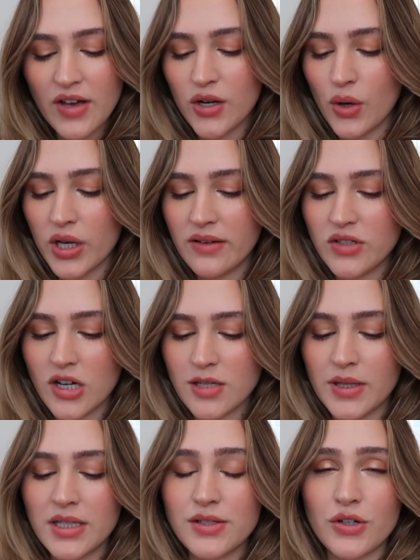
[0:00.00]
I know I could have talked
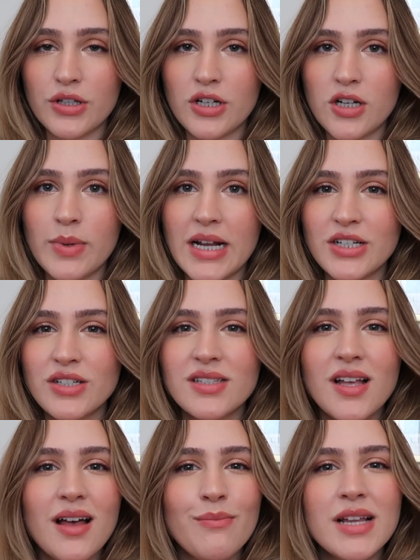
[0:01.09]
about these earlier, but I just
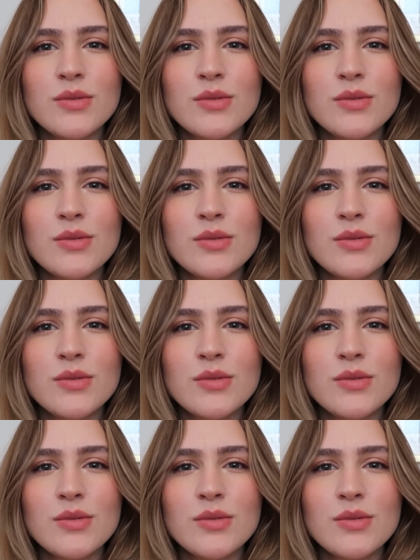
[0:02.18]
thought might